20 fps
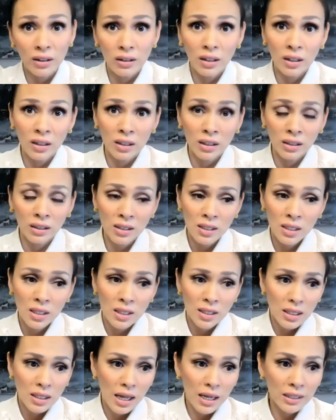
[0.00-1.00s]

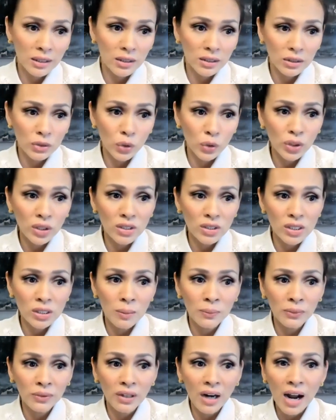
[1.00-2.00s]
I took
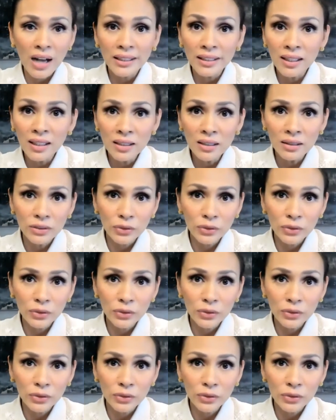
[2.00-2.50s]
some RADA,